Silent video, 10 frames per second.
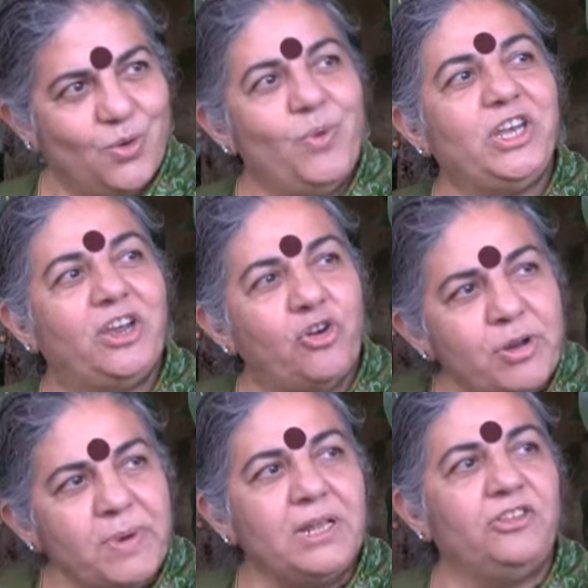When
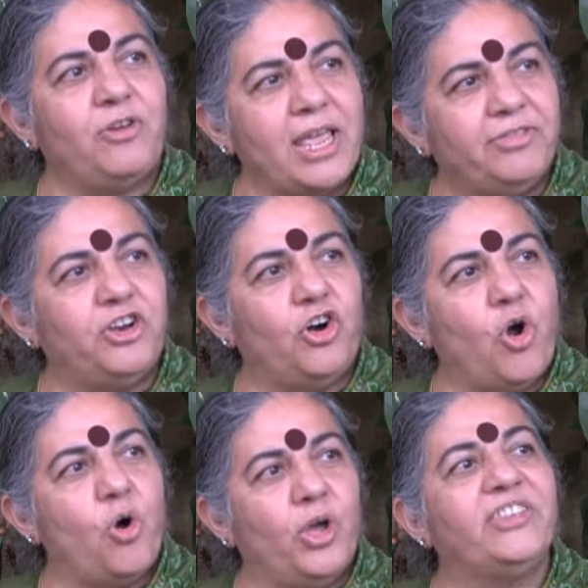criminals write the
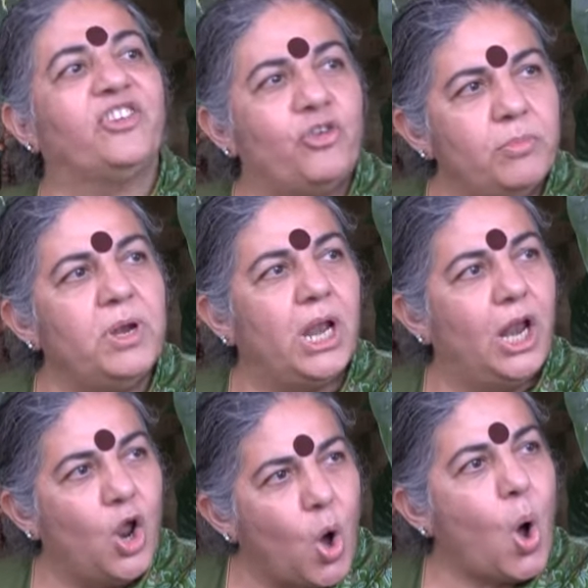law, it's
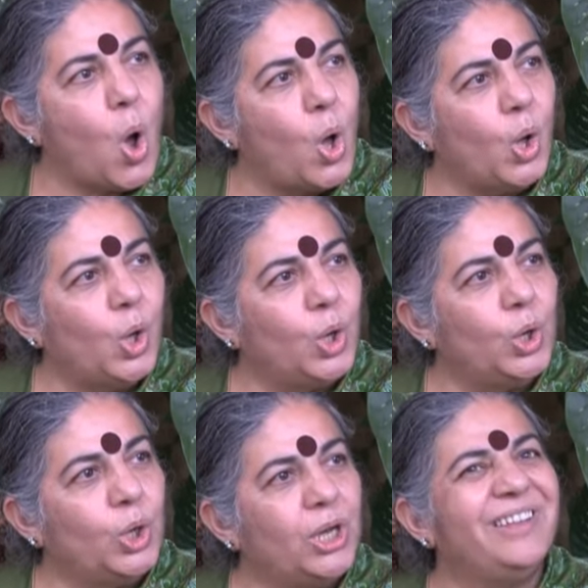criminal law.
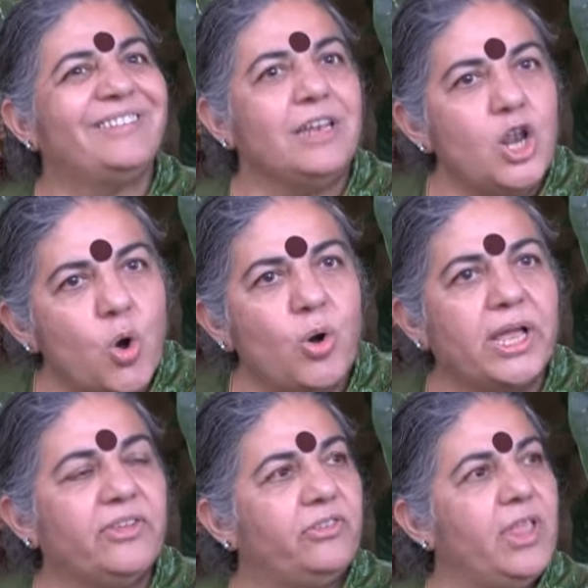It's law
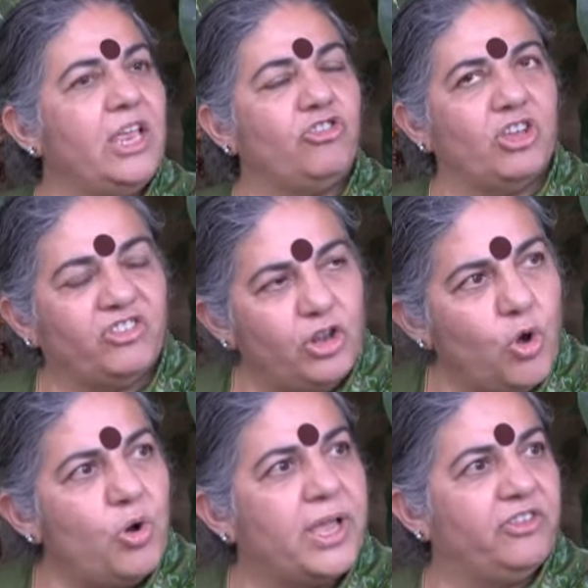against nature, it's
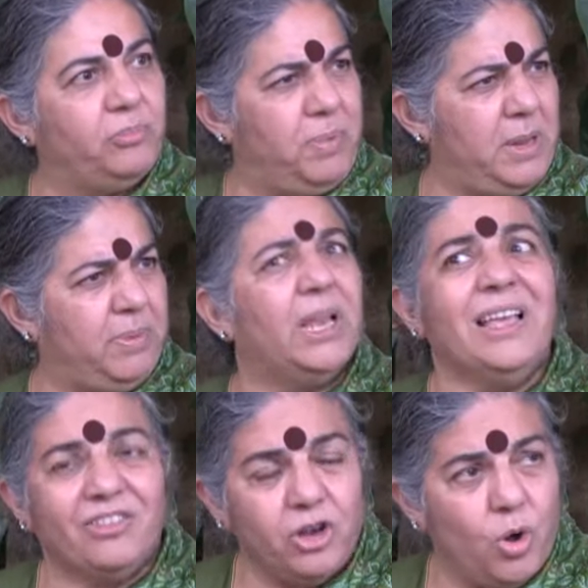law against people,
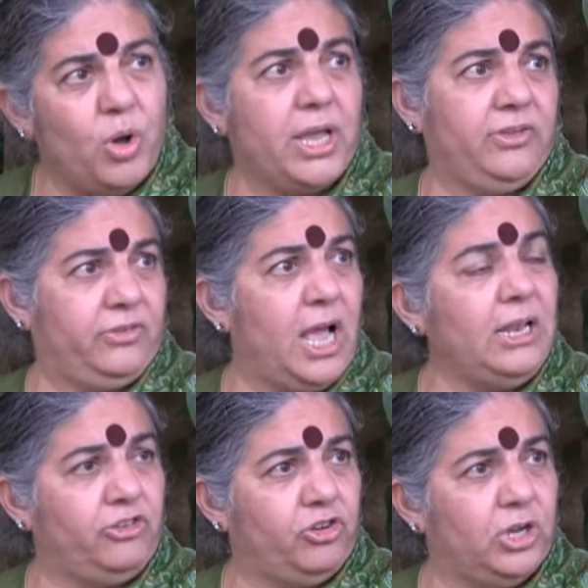it's law against
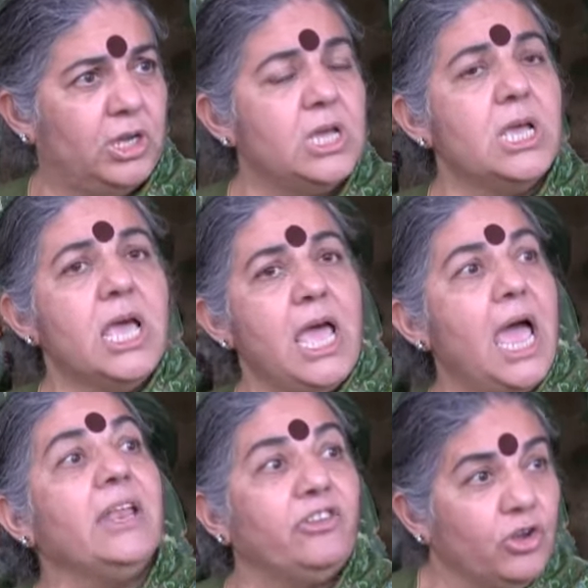culture.
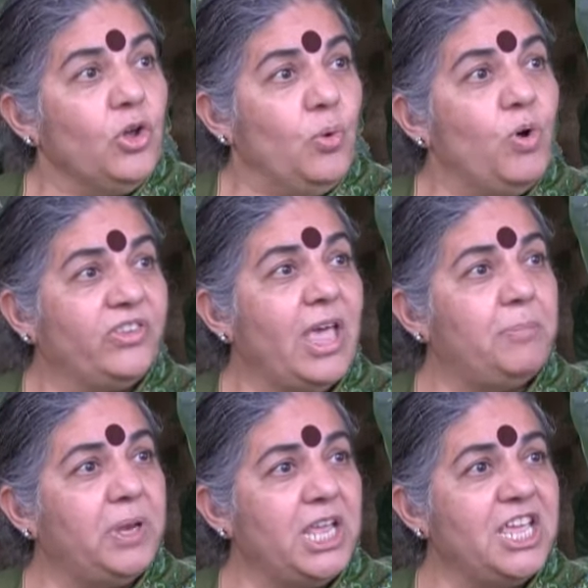And what's
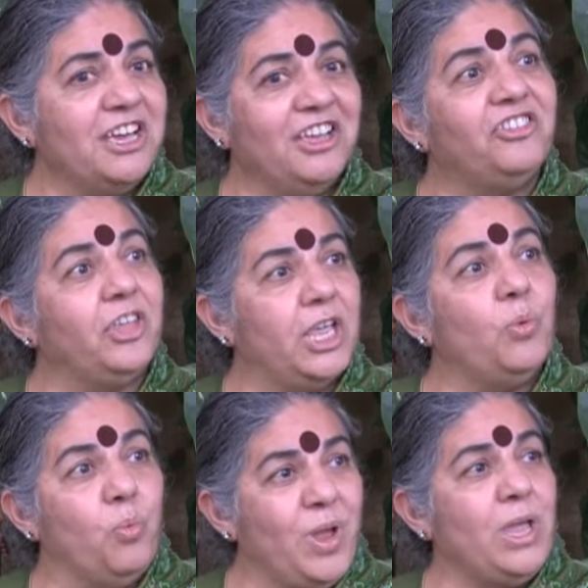happening here is
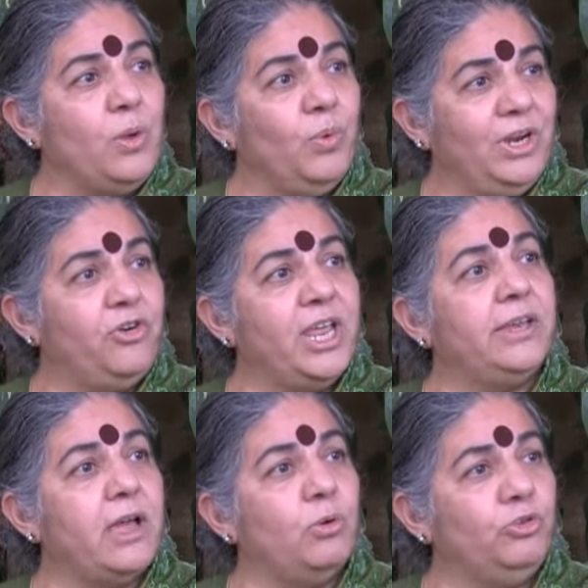saying we will
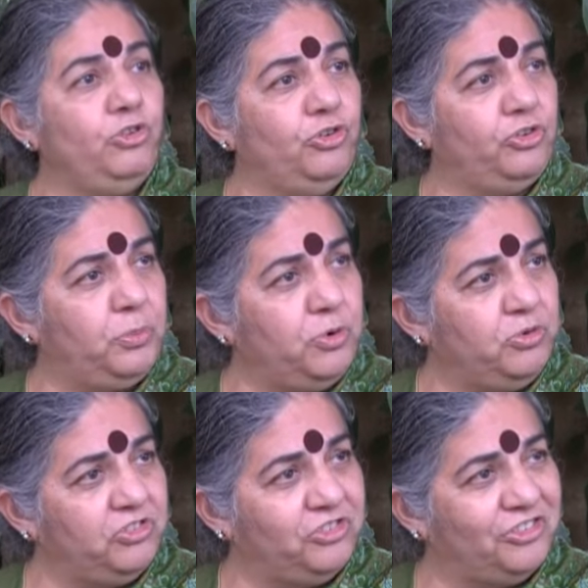create our own
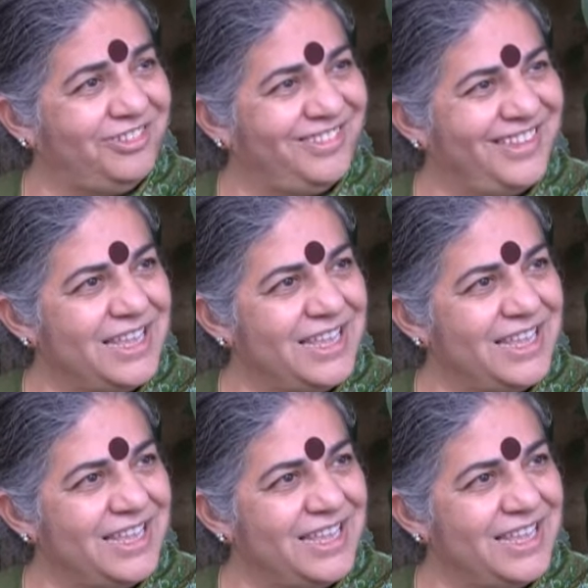jurisprudence.